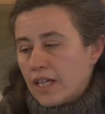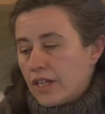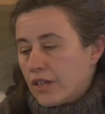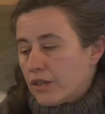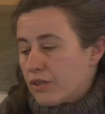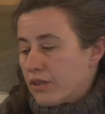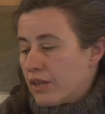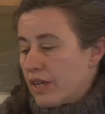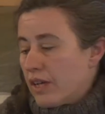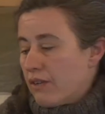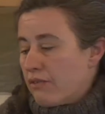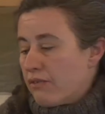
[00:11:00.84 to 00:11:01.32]

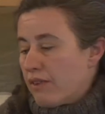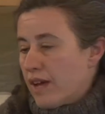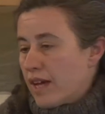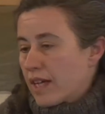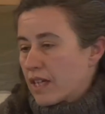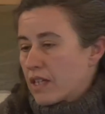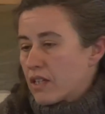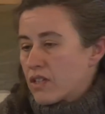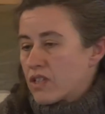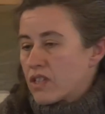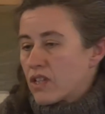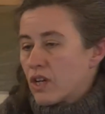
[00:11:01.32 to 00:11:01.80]
clear
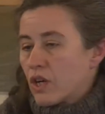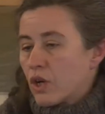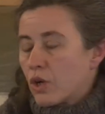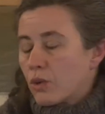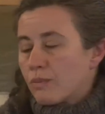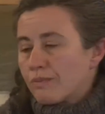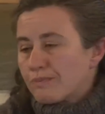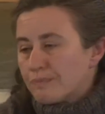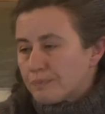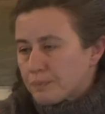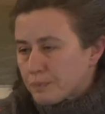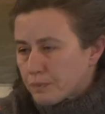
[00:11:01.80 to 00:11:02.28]
effect.
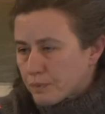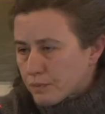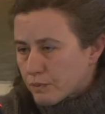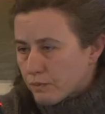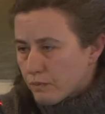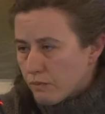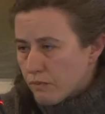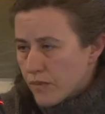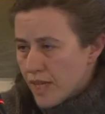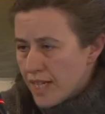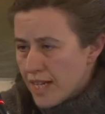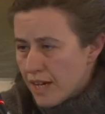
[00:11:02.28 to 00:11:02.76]
So
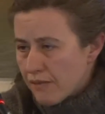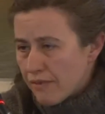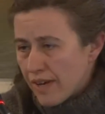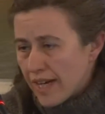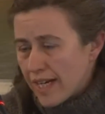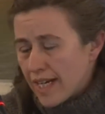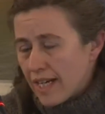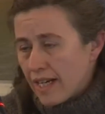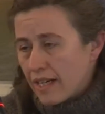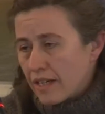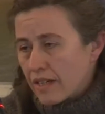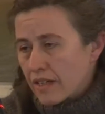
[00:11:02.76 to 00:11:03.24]
I've
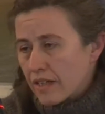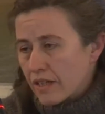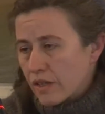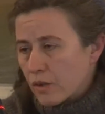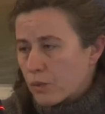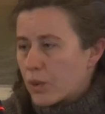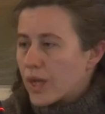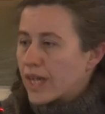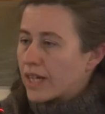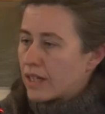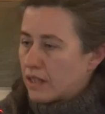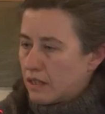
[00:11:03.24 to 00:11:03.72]
had a
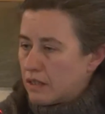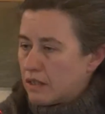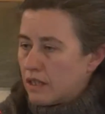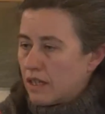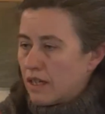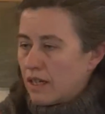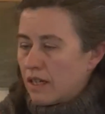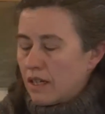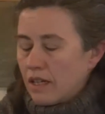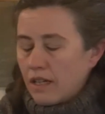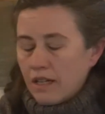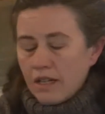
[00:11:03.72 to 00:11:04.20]
quick
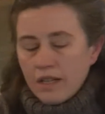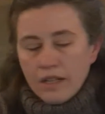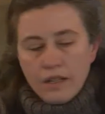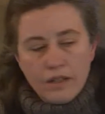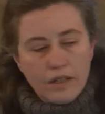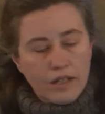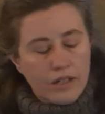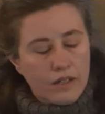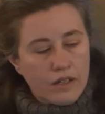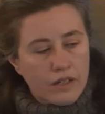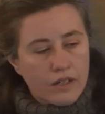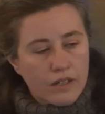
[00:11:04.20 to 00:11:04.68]

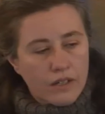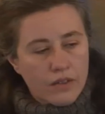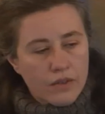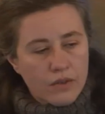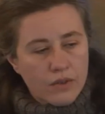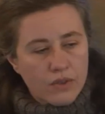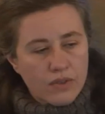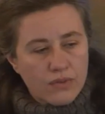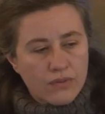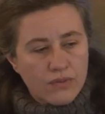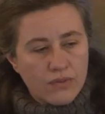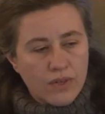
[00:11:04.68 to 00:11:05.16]

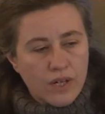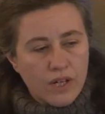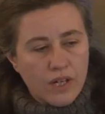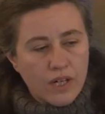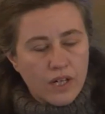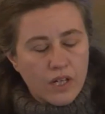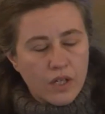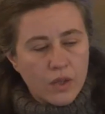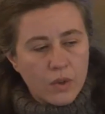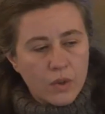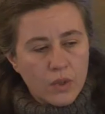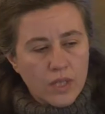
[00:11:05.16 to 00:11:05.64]
sort of
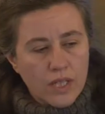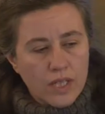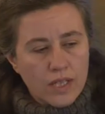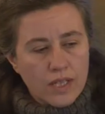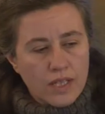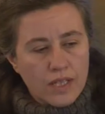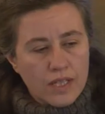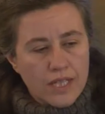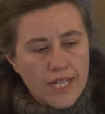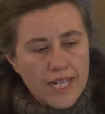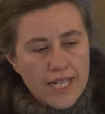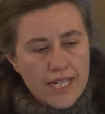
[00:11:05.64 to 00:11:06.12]
look
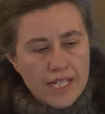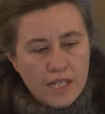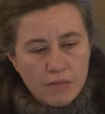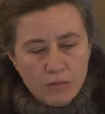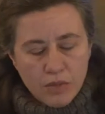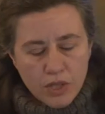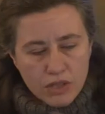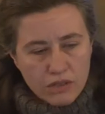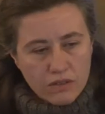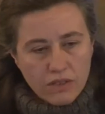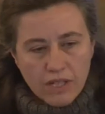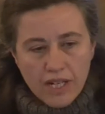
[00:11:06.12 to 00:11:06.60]
at the data.
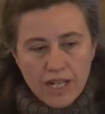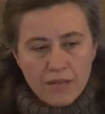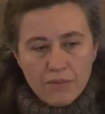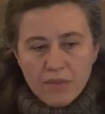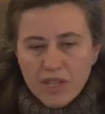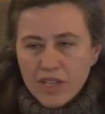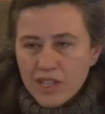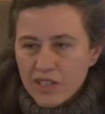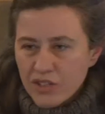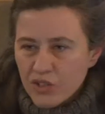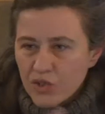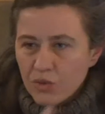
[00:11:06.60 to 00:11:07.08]
I'm not
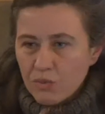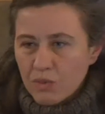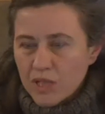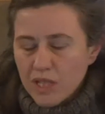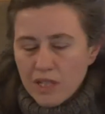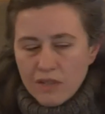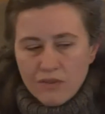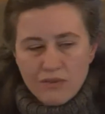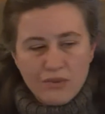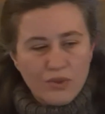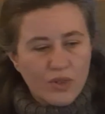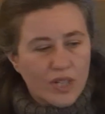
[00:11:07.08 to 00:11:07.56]
claiming this to
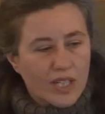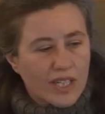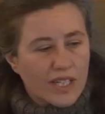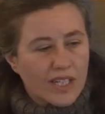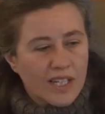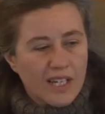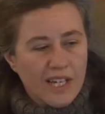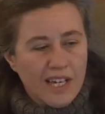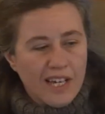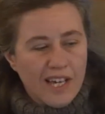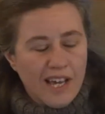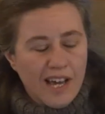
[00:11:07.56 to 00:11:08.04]
be a
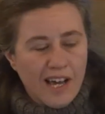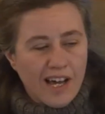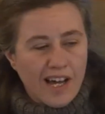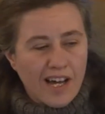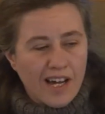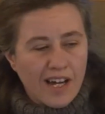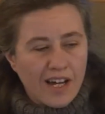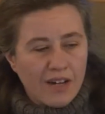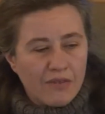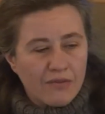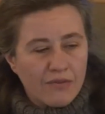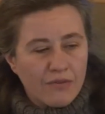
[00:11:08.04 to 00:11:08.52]
fully
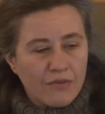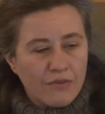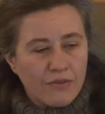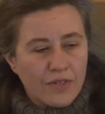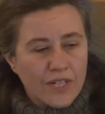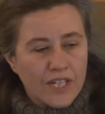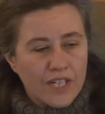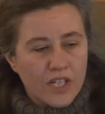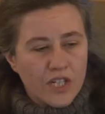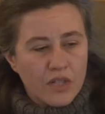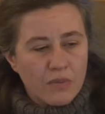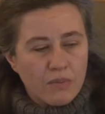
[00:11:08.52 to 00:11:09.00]

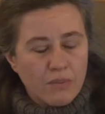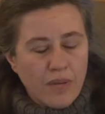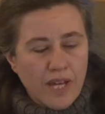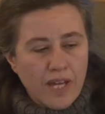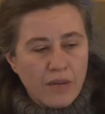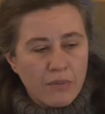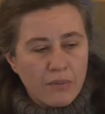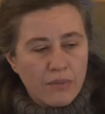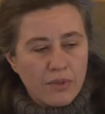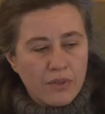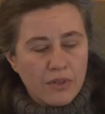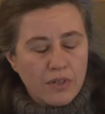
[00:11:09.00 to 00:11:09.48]
finished
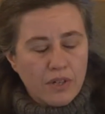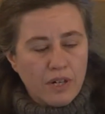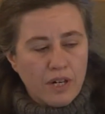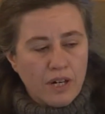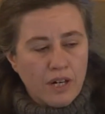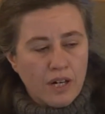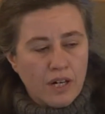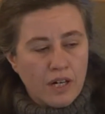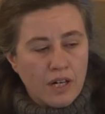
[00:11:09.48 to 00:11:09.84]
paper